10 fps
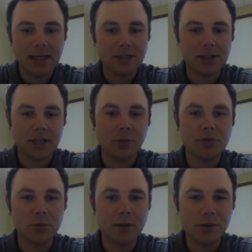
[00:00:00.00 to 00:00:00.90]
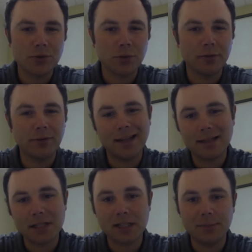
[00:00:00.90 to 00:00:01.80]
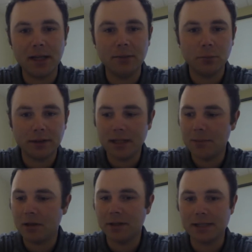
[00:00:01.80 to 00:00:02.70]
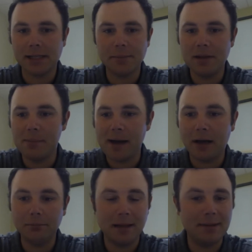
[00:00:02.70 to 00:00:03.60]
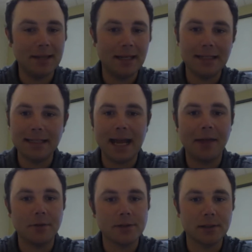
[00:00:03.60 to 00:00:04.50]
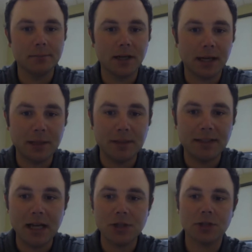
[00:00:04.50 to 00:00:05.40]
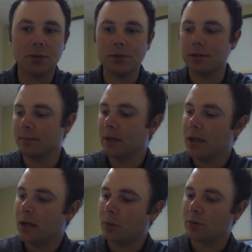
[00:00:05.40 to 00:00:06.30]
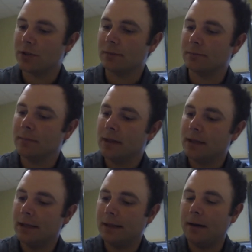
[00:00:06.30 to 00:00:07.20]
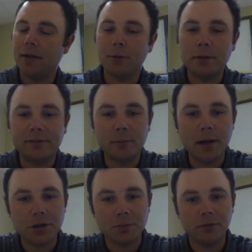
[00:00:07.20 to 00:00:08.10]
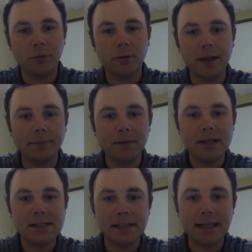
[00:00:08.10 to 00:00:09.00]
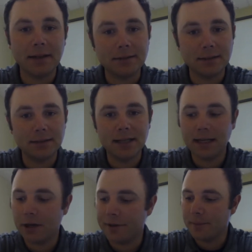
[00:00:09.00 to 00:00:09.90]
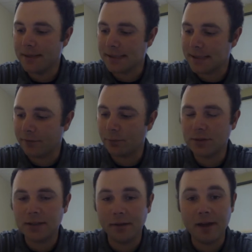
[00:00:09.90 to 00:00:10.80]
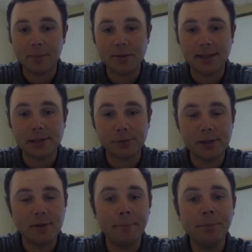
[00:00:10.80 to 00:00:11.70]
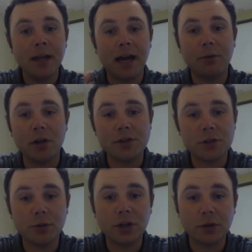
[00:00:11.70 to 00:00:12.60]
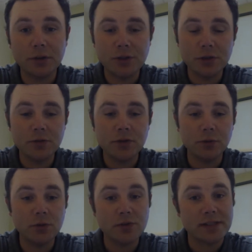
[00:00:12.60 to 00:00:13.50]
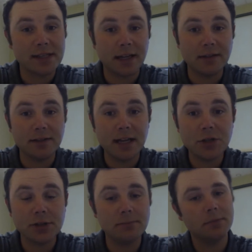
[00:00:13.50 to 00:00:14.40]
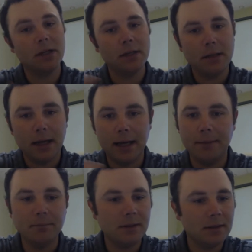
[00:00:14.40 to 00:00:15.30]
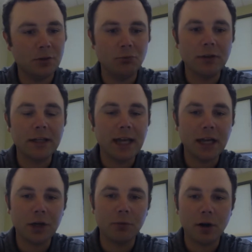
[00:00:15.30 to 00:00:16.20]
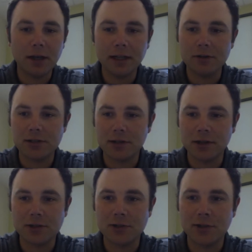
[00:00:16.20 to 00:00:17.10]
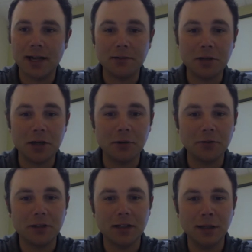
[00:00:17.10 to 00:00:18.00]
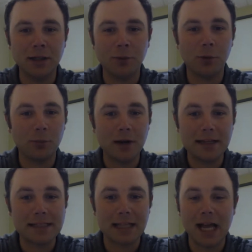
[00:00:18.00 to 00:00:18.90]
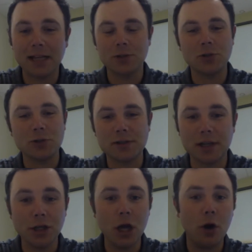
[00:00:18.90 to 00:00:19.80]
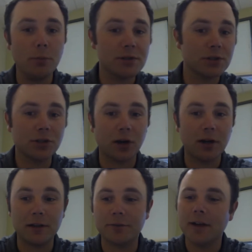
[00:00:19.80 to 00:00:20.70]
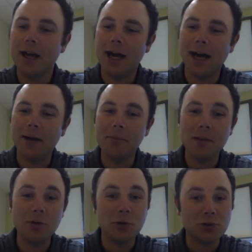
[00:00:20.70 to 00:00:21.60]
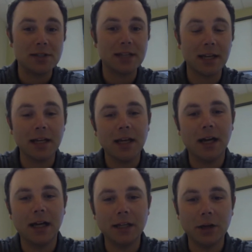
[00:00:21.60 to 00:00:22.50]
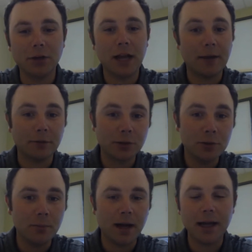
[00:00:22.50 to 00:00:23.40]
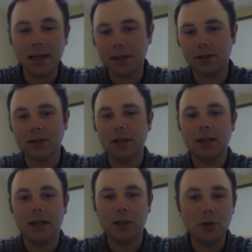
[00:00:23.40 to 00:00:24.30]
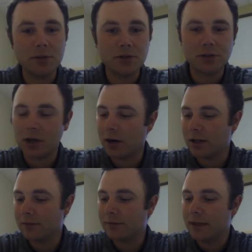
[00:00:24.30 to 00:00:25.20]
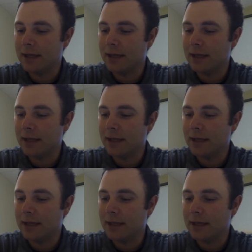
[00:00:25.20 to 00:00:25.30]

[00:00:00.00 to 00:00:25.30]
It just helps the reader sort of anticipate what the email is going to be about. Maybe they need to gather some documentation or some other information before they sit down to take care business of that particular email. I would also encourage you to use a salutation. You really can't go wrong here as long as you're not, incorporating slang. So you shouldn't say, "Yo, Mr. Tardif." Maybe you should say, "Good afternoon, Mike," or "Hello, Mr. Tardif."